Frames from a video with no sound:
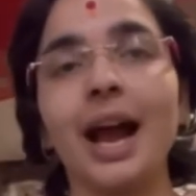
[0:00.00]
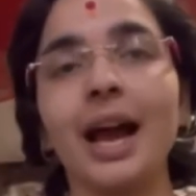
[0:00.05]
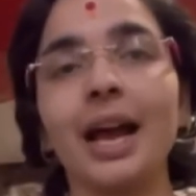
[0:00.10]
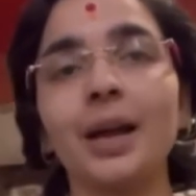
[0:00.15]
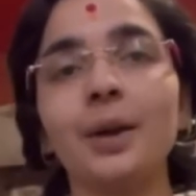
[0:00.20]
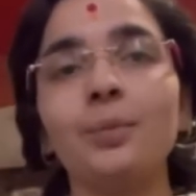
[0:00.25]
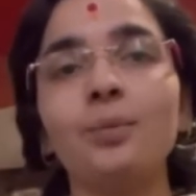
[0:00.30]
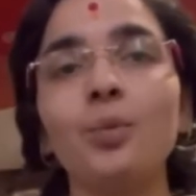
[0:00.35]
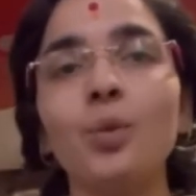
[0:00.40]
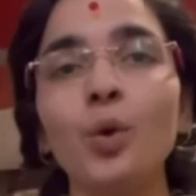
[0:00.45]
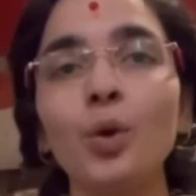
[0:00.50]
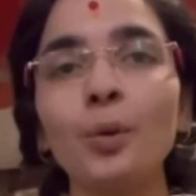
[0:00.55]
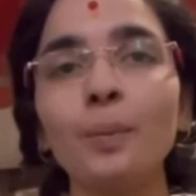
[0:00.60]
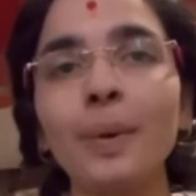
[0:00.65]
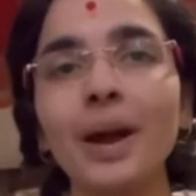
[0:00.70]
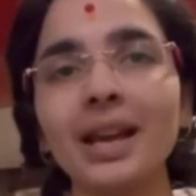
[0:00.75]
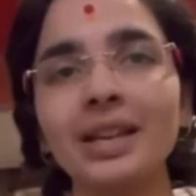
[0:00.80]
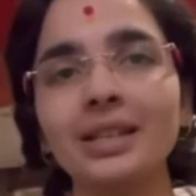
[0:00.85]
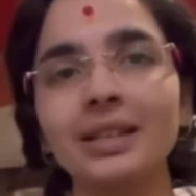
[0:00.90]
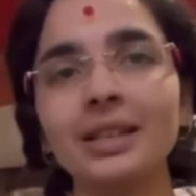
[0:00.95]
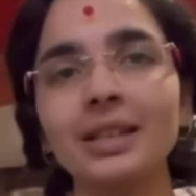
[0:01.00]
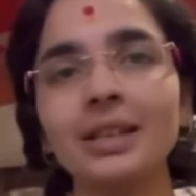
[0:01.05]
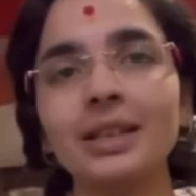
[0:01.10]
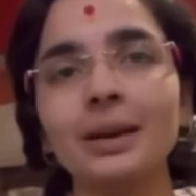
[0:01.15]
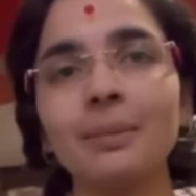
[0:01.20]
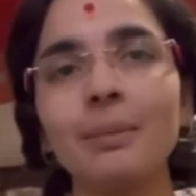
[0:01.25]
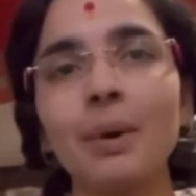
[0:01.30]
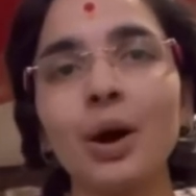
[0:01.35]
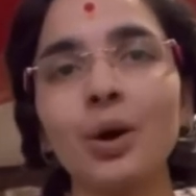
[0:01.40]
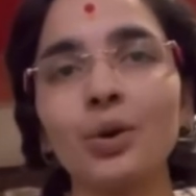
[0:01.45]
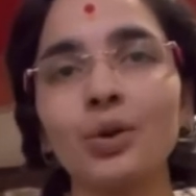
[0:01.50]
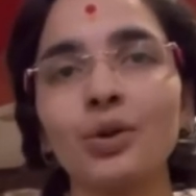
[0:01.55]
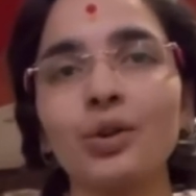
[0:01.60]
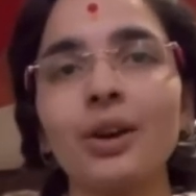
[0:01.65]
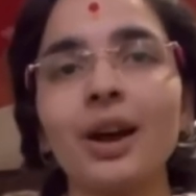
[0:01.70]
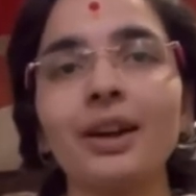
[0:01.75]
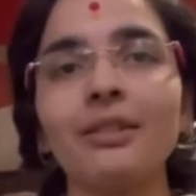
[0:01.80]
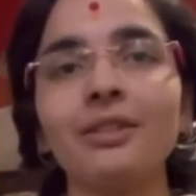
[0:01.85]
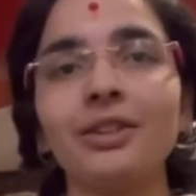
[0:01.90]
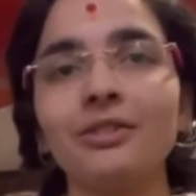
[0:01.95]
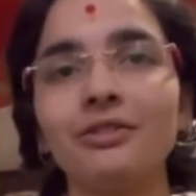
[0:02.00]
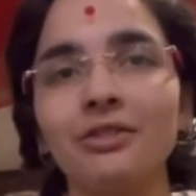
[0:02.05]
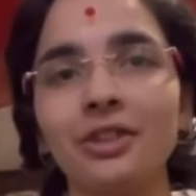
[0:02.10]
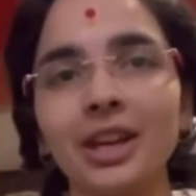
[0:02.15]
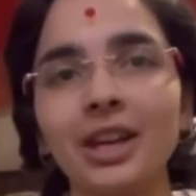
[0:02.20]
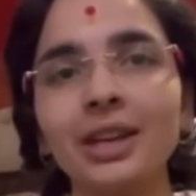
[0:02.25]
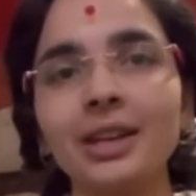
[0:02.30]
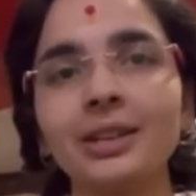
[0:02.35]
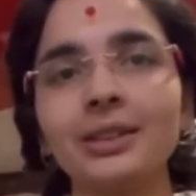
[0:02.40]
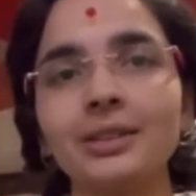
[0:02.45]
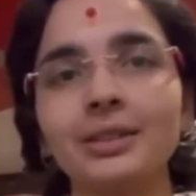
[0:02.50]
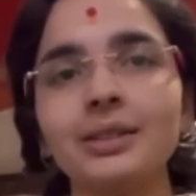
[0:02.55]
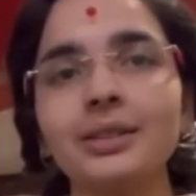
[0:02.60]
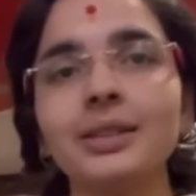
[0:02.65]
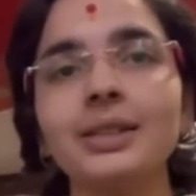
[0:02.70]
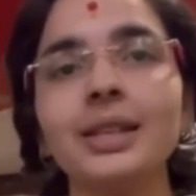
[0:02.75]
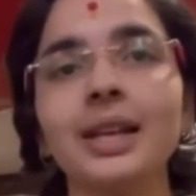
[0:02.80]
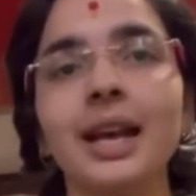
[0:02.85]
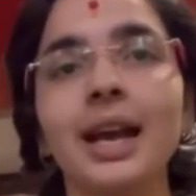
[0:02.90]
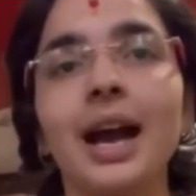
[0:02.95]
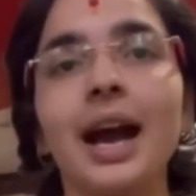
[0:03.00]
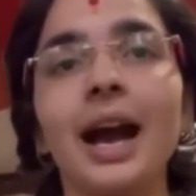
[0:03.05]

I am more passionate about driving vehicles.